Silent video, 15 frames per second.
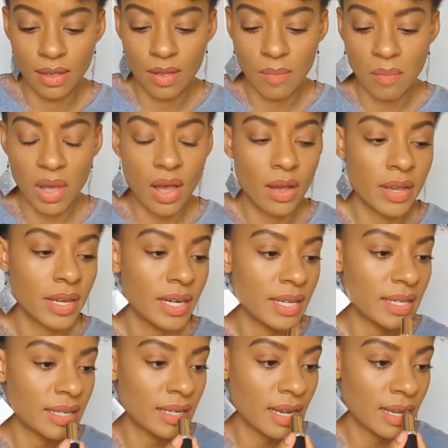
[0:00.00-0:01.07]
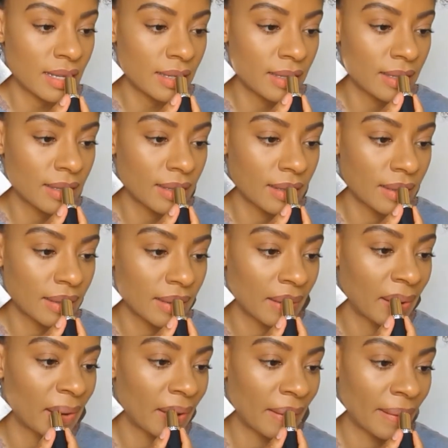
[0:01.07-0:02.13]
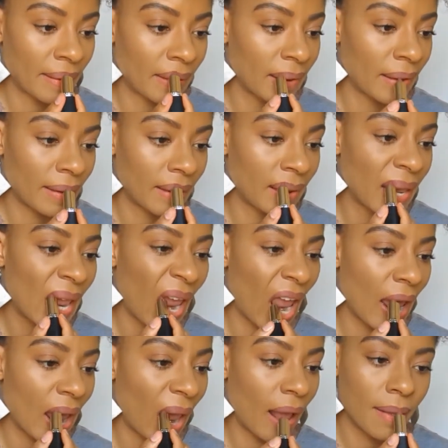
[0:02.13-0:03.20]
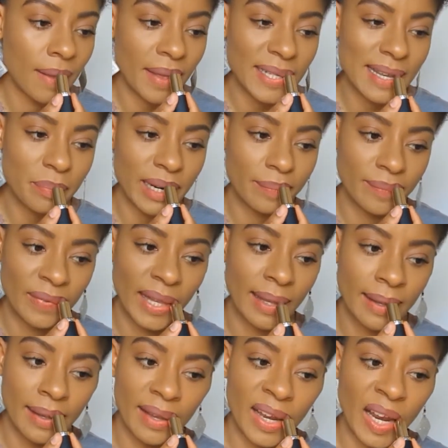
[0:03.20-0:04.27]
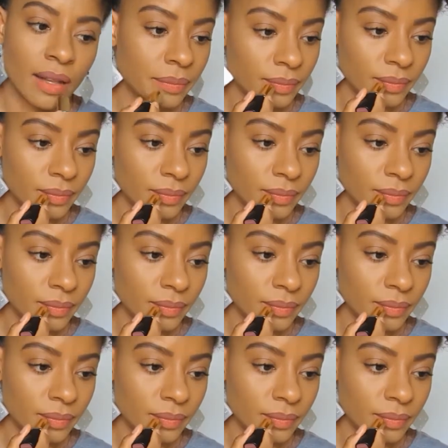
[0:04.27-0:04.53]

mahogany studs. This partner in crime is a lot more even.